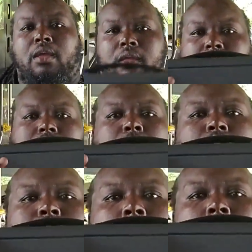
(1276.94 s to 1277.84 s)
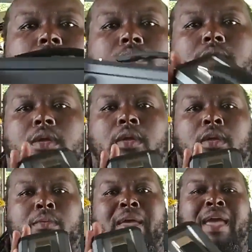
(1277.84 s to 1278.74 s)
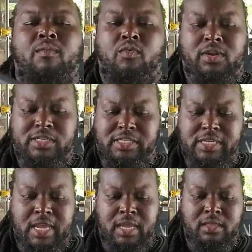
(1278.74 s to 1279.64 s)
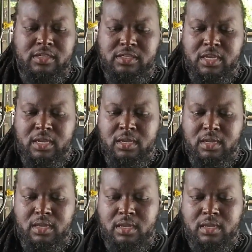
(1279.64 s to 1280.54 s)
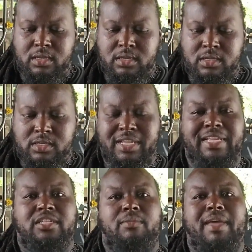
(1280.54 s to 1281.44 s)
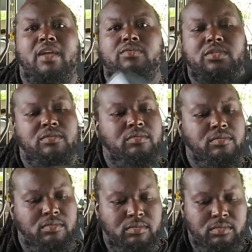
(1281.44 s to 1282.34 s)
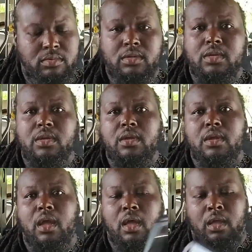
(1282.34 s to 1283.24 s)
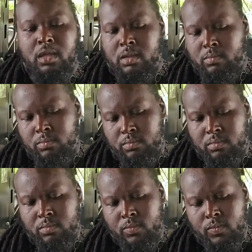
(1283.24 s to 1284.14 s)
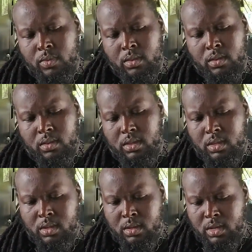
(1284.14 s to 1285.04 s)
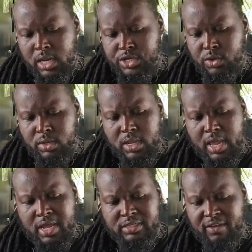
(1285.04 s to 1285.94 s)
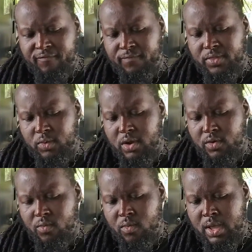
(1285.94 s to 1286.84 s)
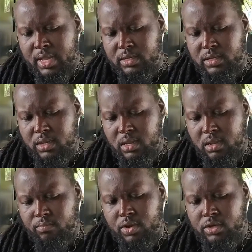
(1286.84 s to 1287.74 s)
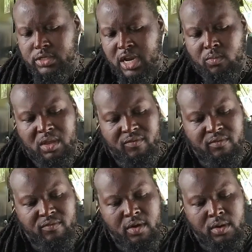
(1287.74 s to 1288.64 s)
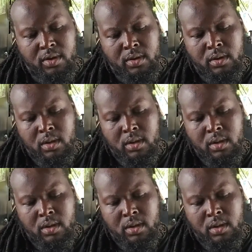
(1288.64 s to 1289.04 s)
Super small. I want to say this thing is like 10 pounds. And each unit has a 300 watt pure sine wave inverter,